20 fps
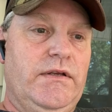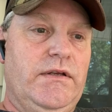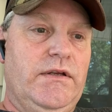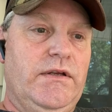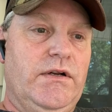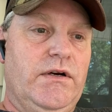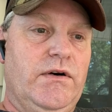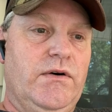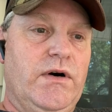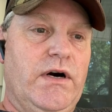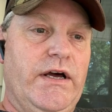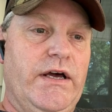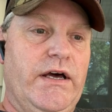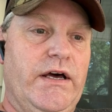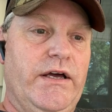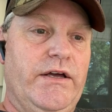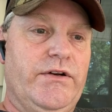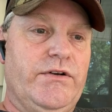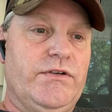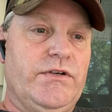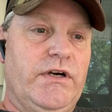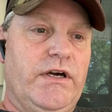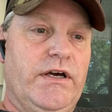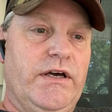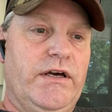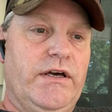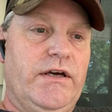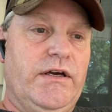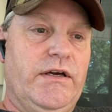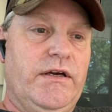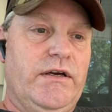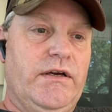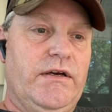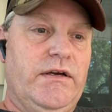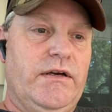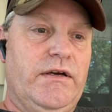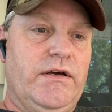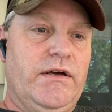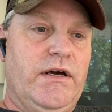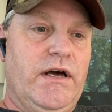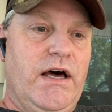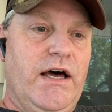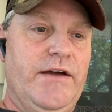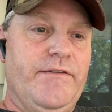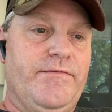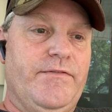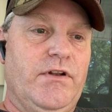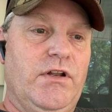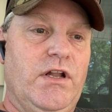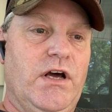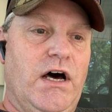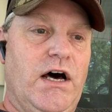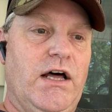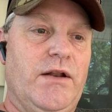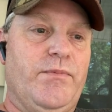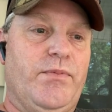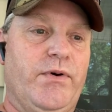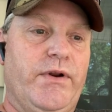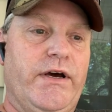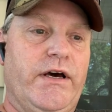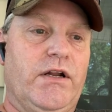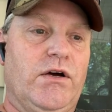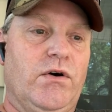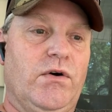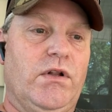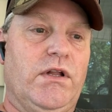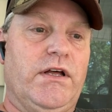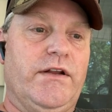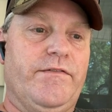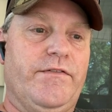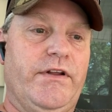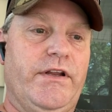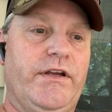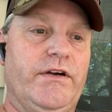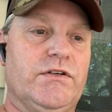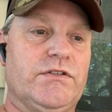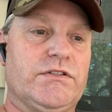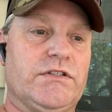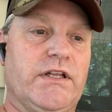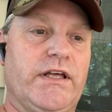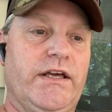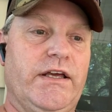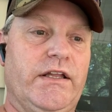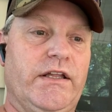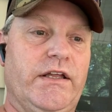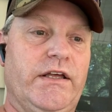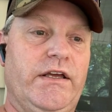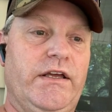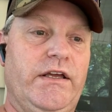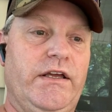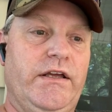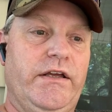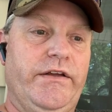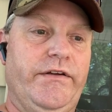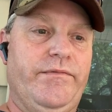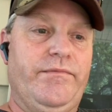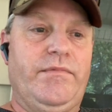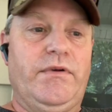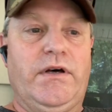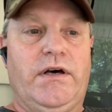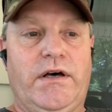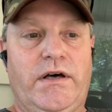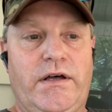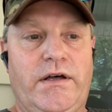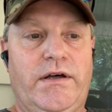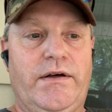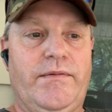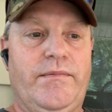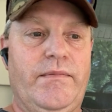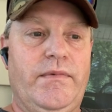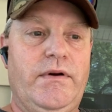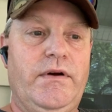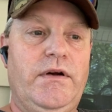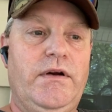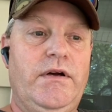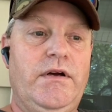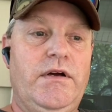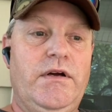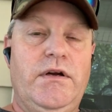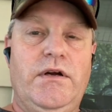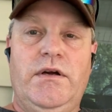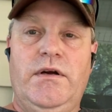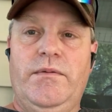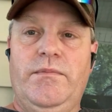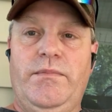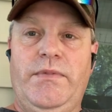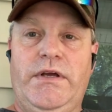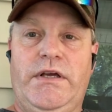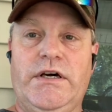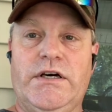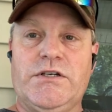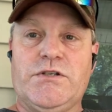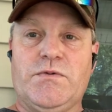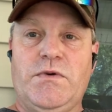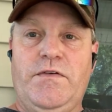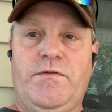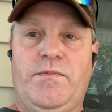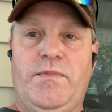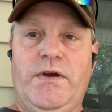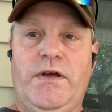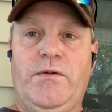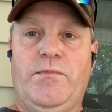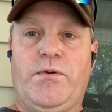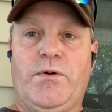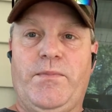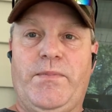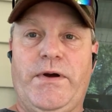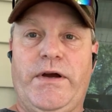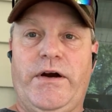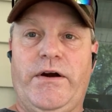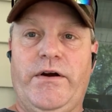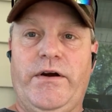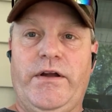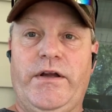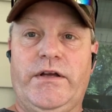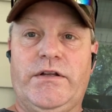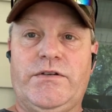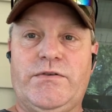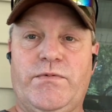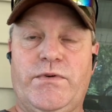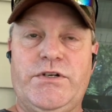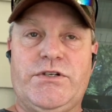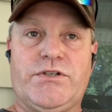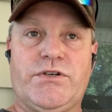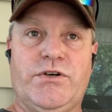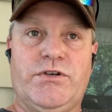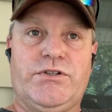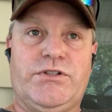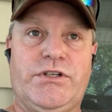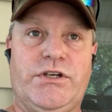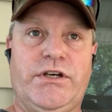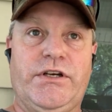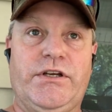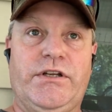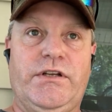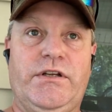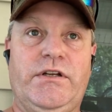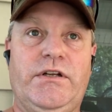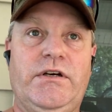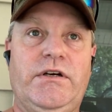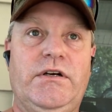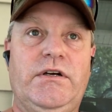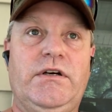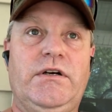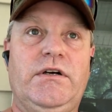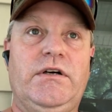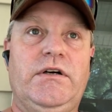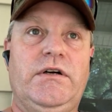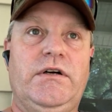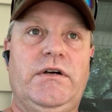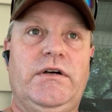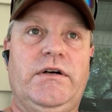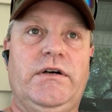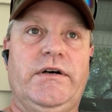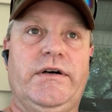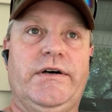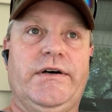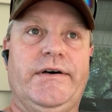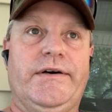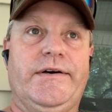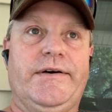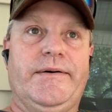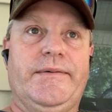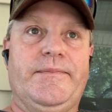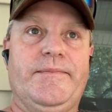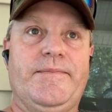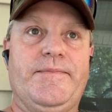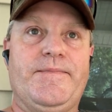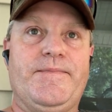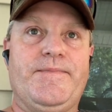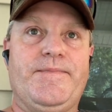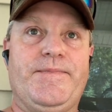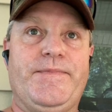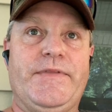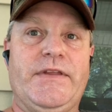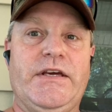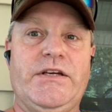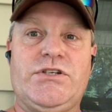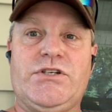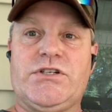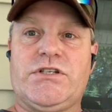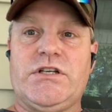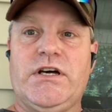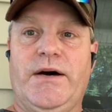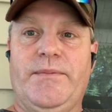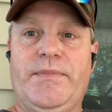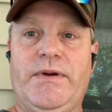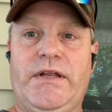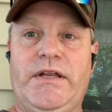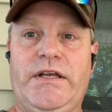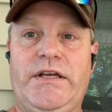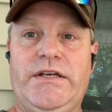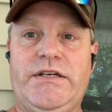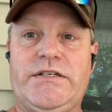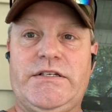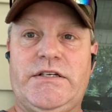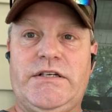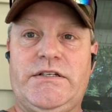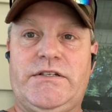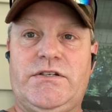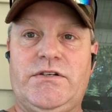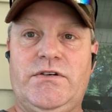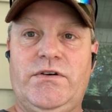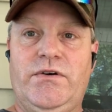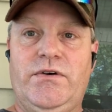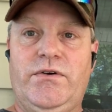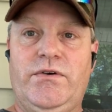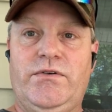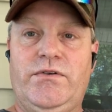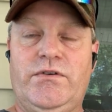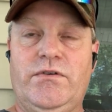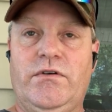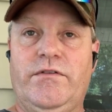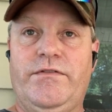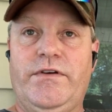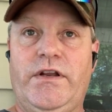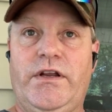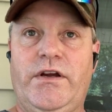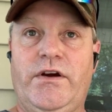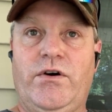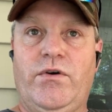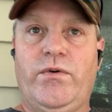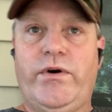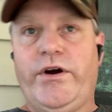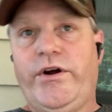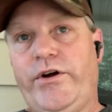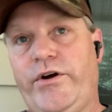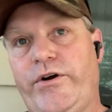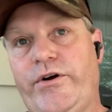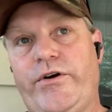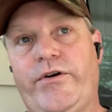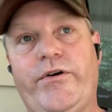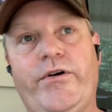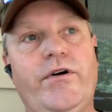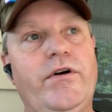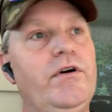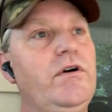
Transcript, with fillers: you know, I, I, I've not put out a whole lot of videos lately um, because we've been preparing and researching, and um, it's just not been easy to do a video where you're